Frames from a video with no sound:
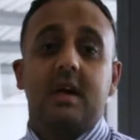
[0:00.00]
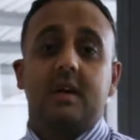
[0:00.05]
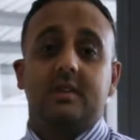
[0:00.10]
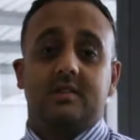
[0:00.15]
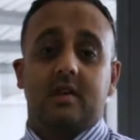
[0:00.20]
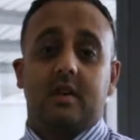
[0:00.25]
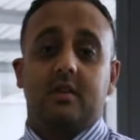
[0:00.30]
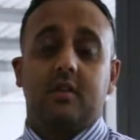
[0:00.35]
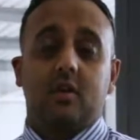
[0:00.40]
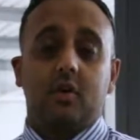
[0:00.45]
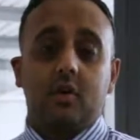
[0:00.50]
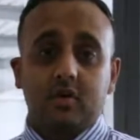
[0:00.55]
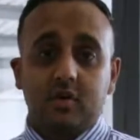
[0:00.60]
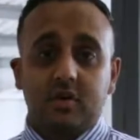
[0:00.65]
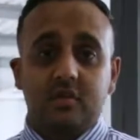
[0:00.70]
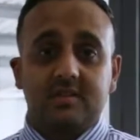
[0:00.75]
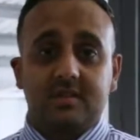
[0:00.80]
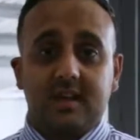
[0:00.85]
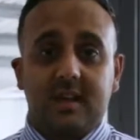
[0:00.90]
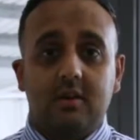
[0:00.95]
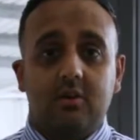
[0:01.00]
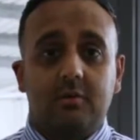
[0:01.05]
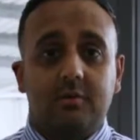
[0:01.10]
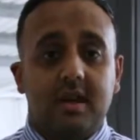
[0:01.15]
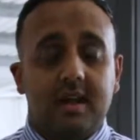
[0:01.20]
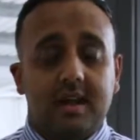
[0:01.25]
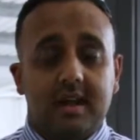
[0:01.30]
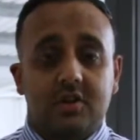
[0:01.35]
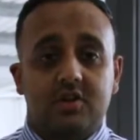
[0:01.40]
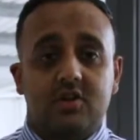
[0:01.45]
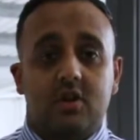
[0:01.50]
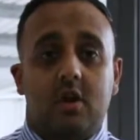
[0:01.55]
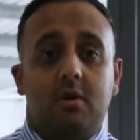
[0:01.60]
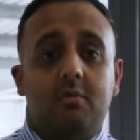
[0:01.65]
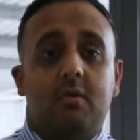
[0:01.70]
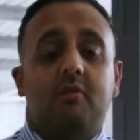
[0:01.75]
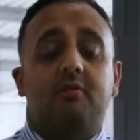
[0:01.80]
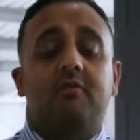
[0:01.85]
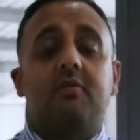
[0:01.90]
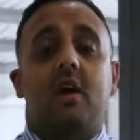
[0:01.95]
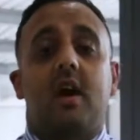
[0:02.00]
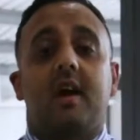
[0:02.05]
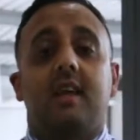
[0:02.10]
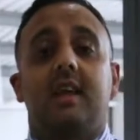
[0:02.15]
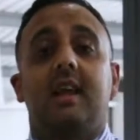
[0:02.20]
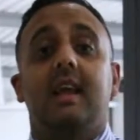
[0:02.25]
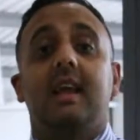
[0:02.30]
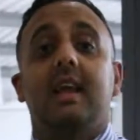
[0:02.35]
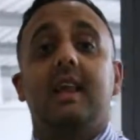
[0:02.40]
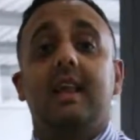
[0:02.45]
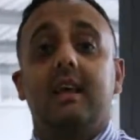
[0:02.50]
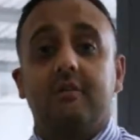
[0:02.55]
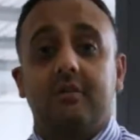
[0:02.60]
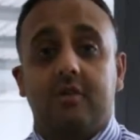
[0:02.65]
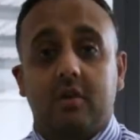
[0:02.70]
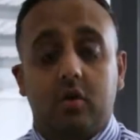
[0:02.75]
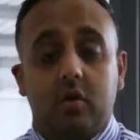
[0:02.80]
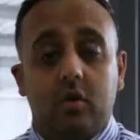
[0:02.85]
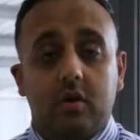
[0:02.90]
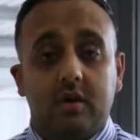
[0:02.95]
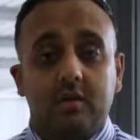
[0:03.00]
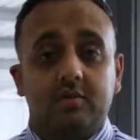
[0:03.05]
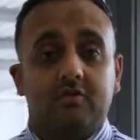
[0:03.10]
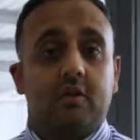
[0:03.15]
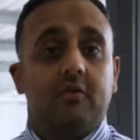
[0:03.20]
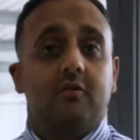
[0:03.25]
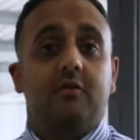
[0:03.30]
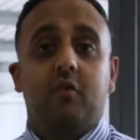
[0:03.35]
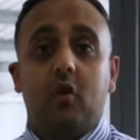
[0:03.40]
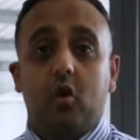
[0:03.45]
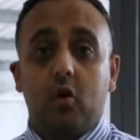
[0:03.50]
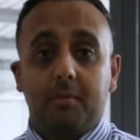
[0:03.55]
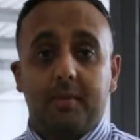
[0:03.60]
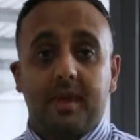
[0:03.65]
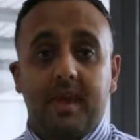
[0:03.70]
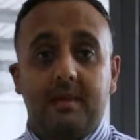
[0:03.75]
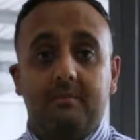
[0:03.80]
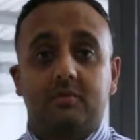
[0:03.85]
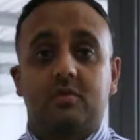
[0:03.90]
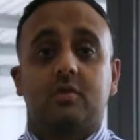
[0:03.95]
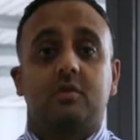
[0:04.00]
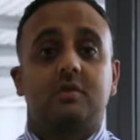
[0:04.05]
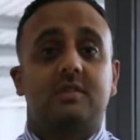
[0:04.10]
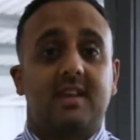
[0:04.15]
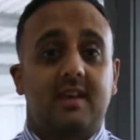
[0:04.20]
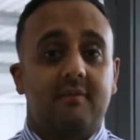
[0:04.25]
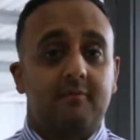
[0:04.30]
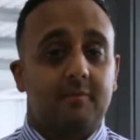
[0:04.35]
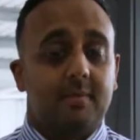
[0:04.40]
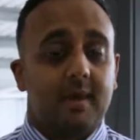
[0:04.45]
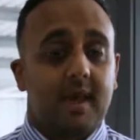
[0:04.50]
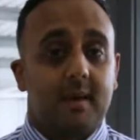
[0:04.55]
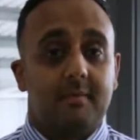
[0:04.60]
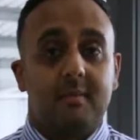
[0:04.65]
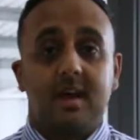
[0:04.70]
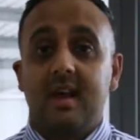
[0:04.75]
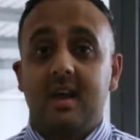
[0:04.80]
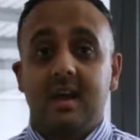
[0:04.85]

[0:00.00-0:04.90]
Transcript: So the all new Stinger will be in our showroom on Friday, 11th of August from 4 p.m. till 7 p.m.